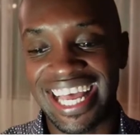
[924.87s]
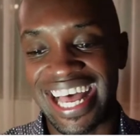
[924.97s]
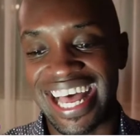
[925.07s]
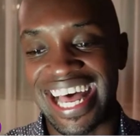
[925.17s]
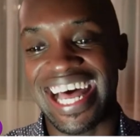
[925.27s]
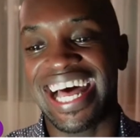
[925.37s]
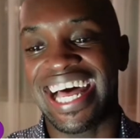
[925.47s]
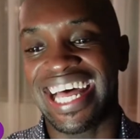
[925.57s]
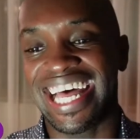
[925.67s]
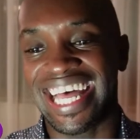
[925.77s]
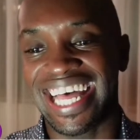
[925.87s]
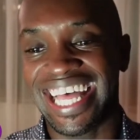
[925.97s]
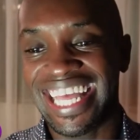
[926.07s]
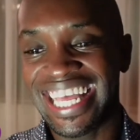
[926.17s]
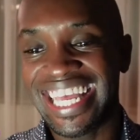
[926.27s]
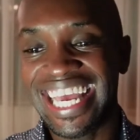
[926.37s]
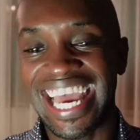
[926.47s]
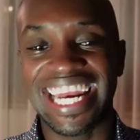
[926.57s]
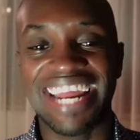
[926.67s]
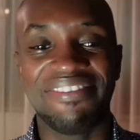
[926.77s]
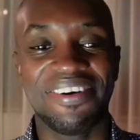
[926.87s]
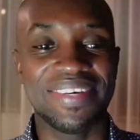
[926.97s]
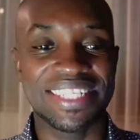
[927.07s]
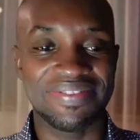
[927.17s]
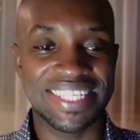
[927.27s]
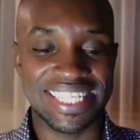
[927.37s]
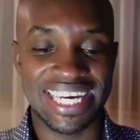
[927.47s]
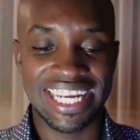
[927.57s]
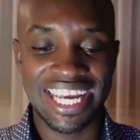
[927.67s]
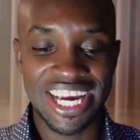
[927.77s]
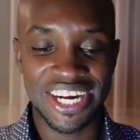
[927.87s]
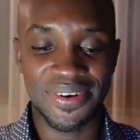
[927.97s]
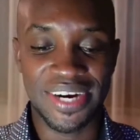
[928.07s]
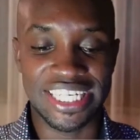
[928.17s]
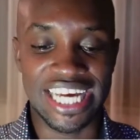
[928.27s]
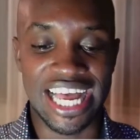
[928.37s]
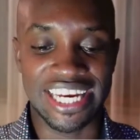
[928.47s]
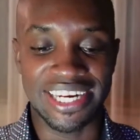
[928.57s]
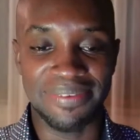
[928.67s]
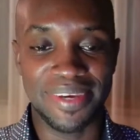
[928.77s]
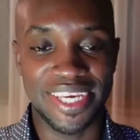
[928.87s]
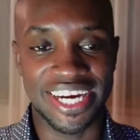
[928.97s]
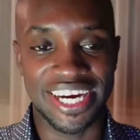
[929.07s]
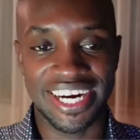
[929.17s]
I love how Miss V said, "Goga darling, I'm here."